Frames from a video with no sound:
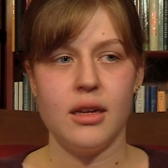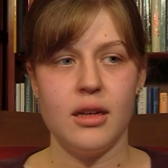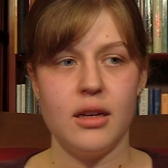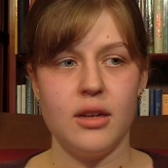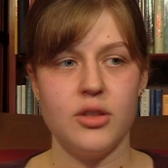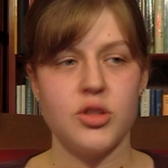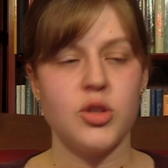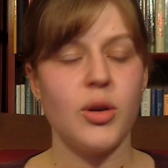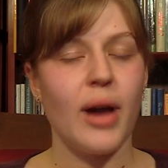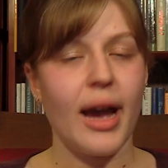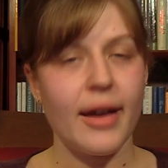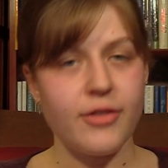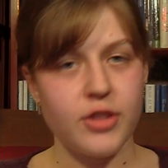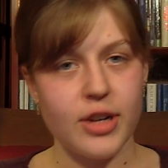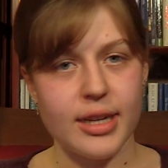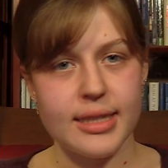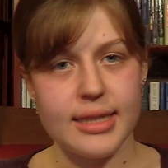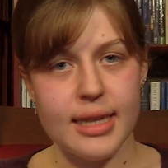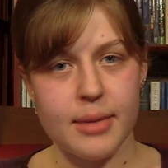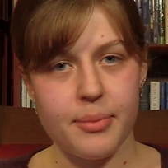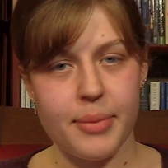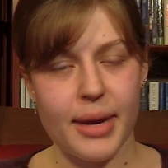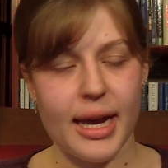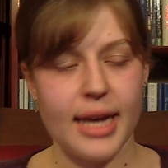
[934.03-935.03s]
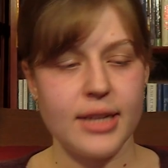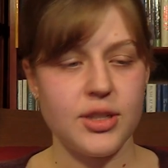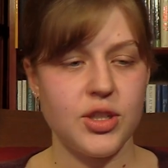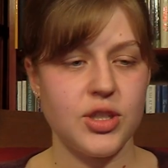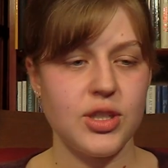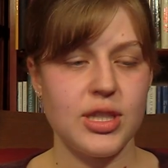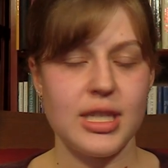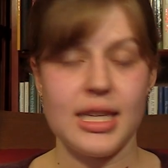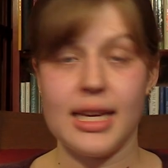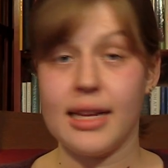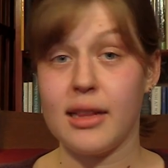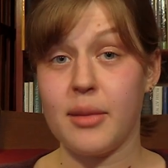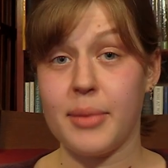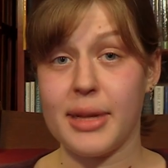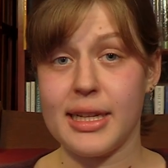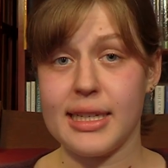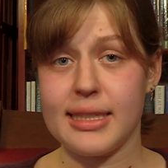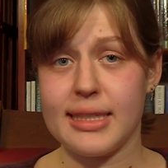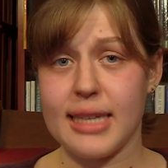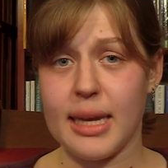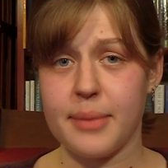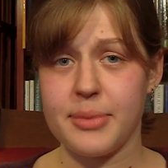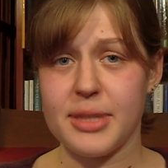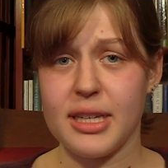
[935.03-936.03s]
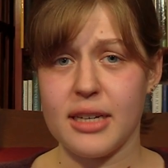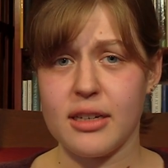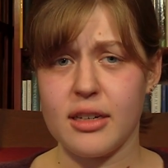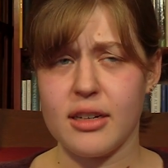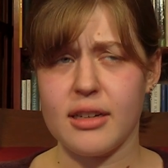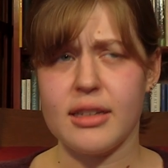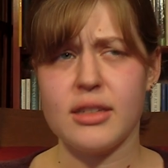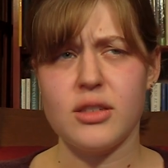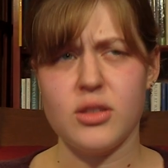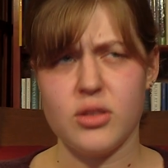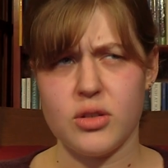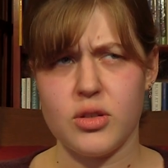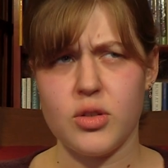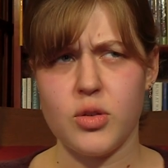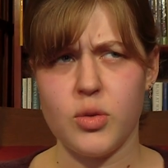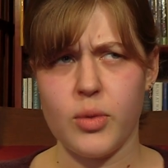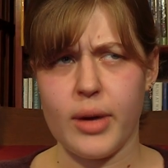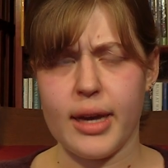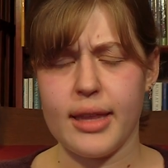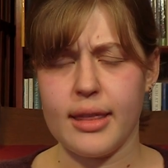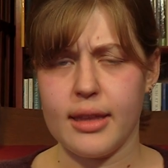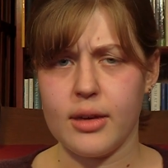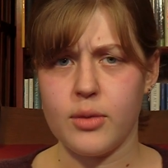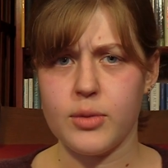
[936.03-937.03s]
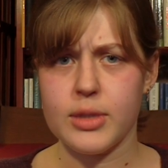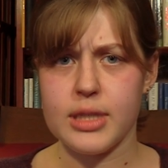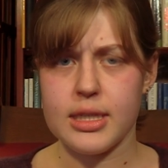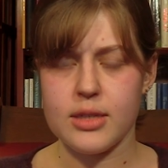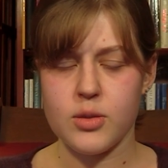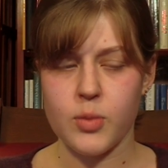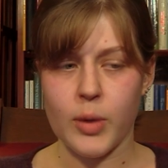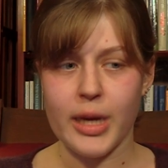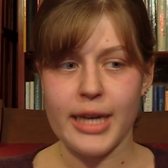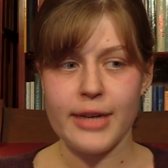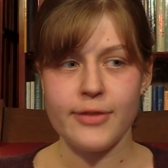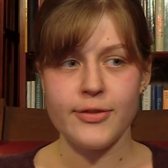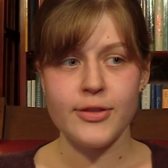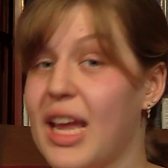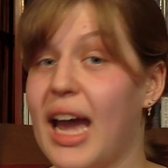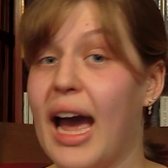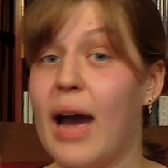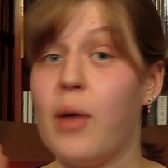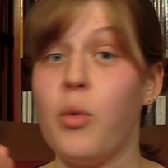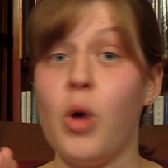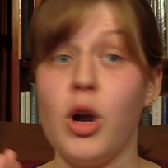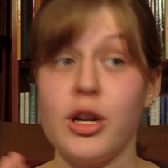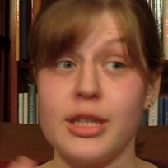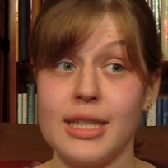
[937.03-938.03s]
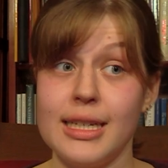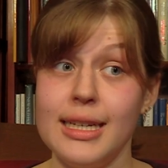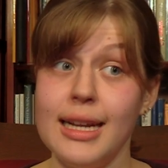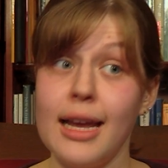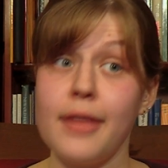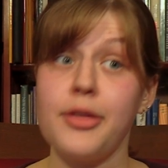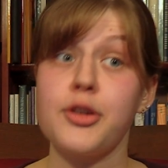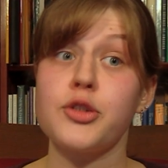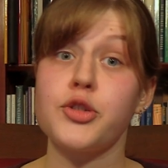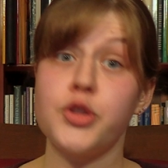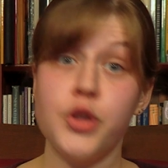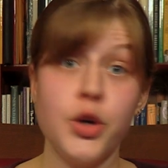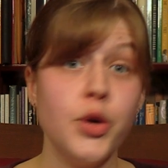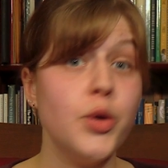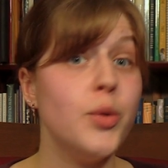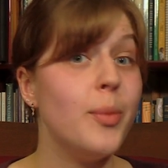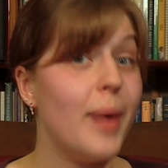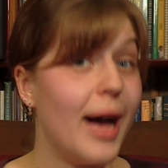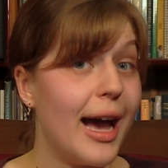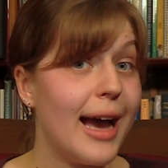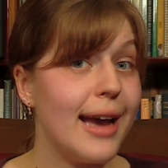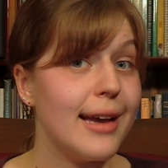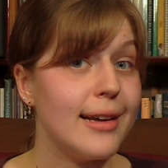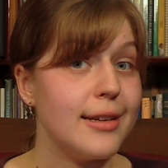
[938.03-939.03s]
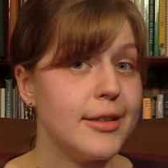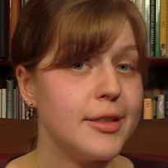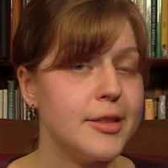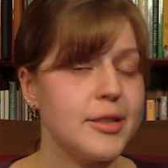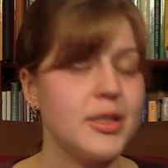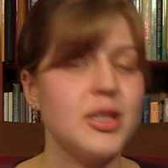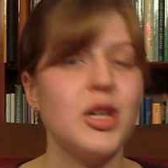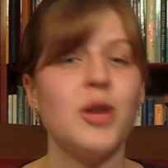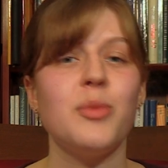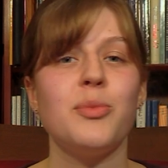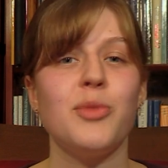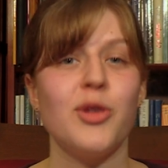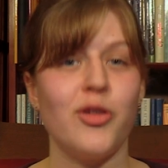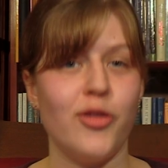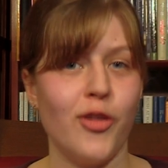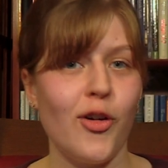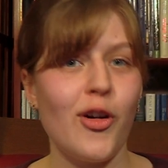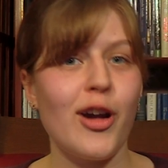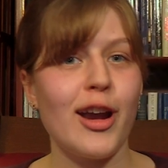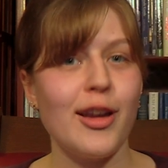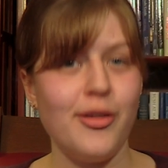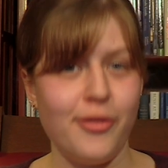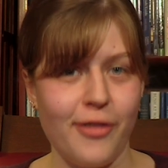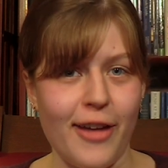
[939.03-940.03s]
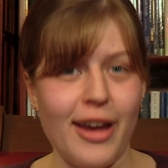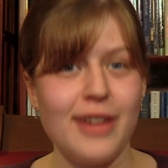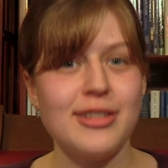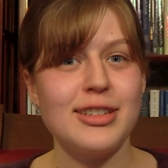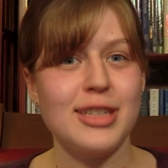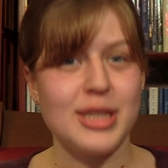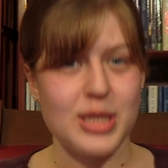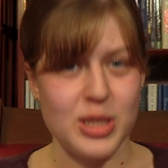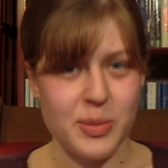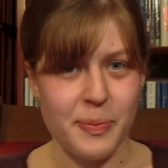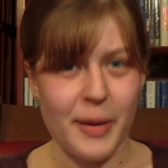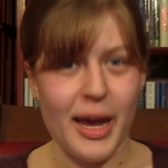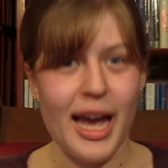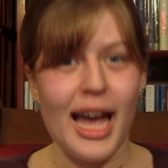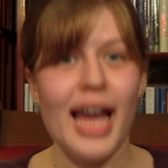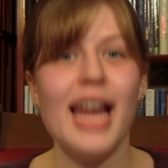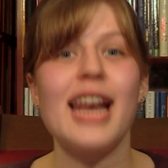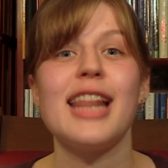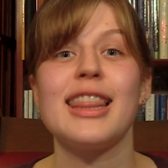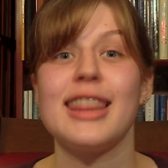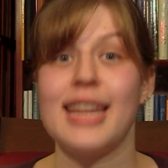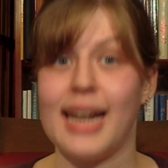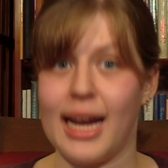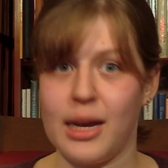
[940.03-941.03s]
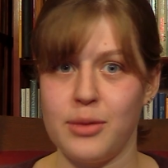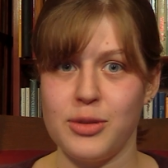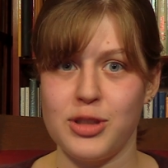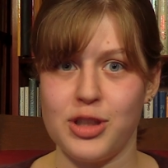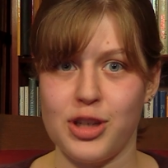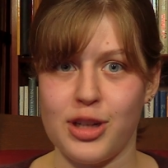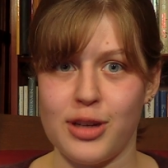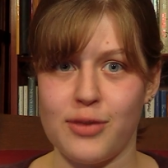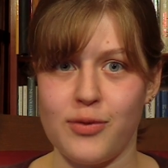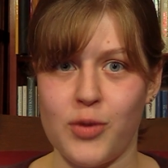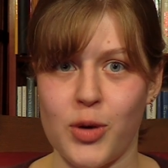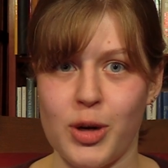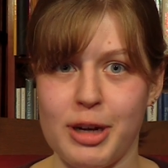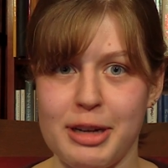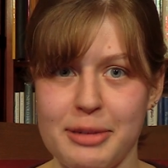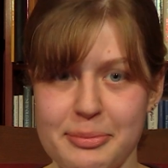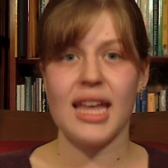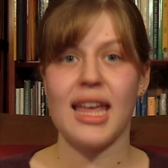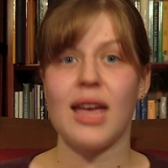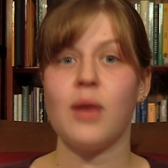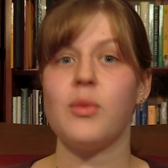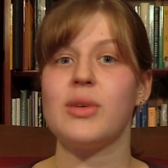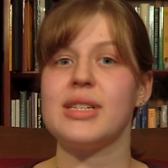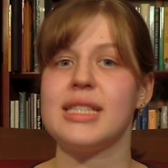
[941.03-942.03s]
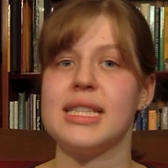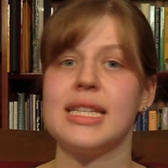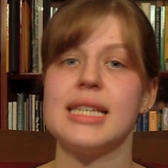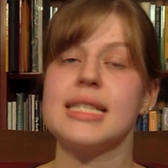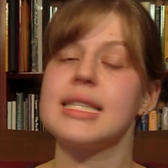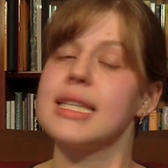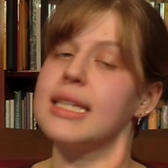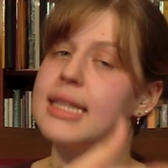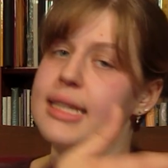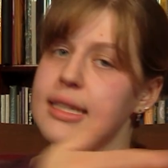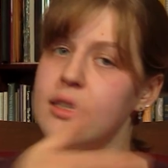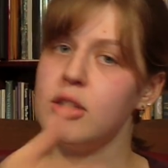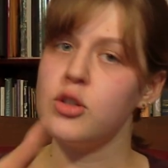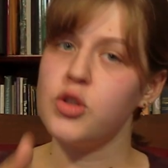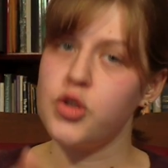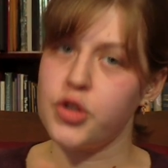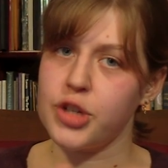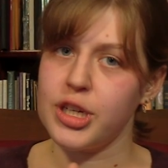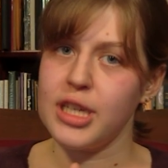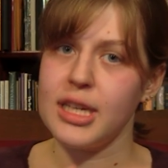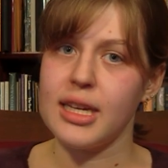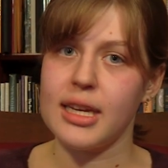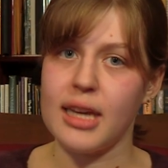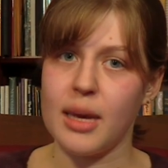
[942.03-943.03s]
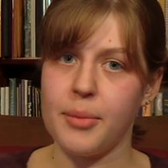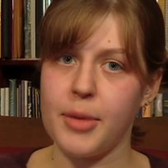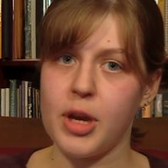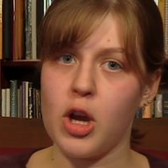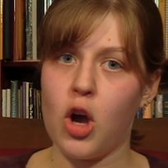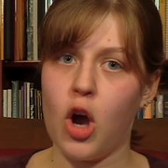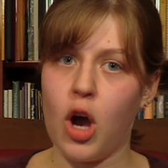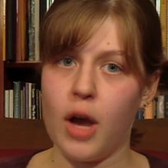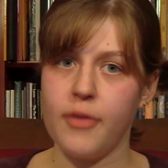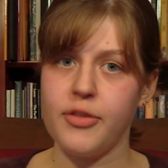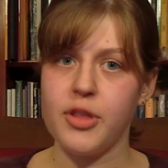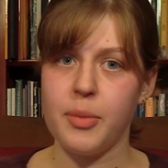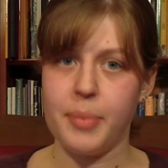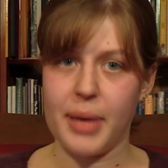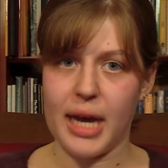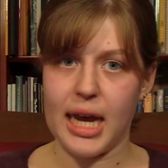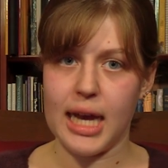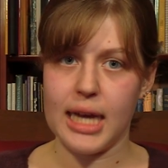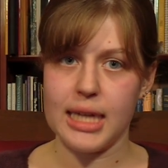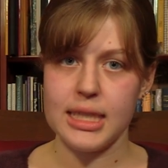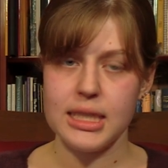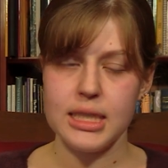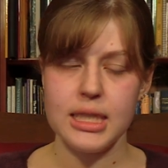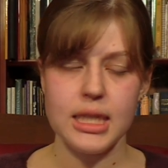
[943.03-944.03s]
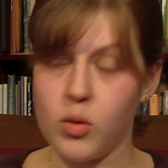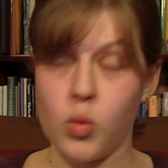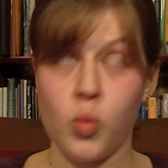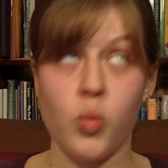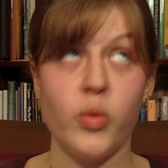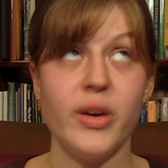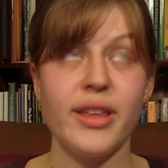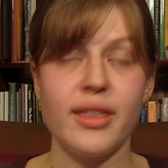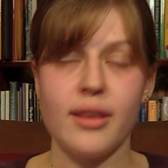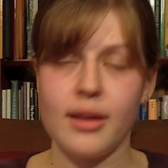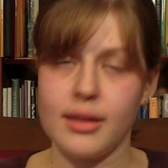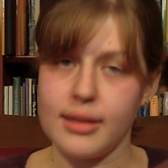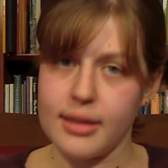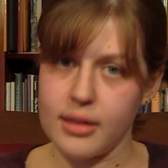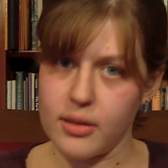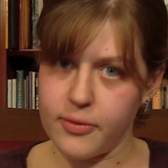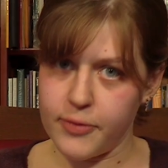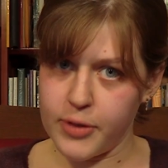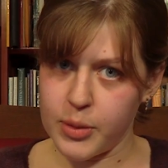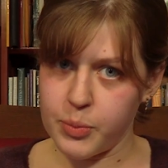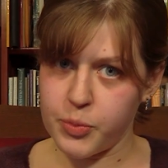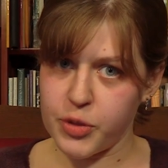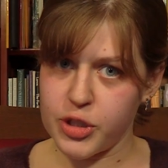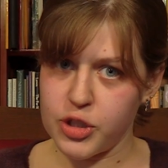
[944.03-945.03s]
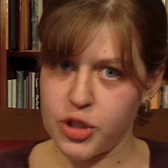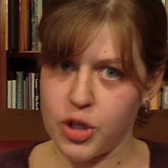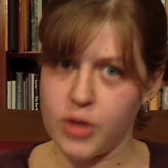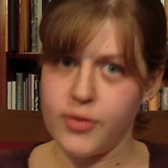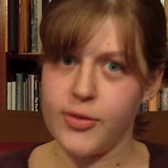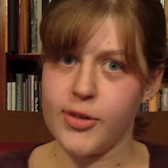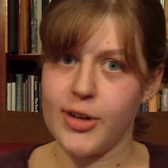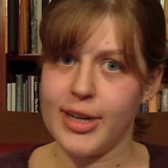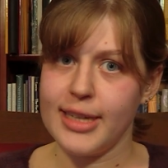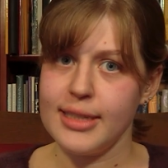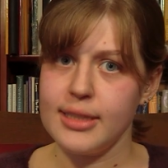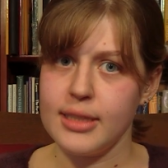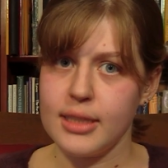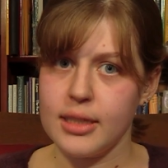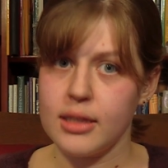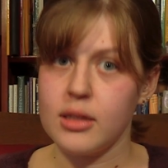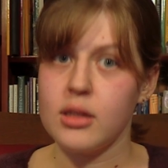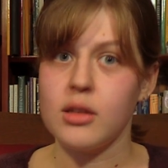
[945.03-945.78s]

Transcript: So after I said bye to the yellow-bellied sapsucker and who I think was his wife, I walked another 2 miles before I found the spot that I was looking for. It was this little creek coming off the pond with a little footbridge over it.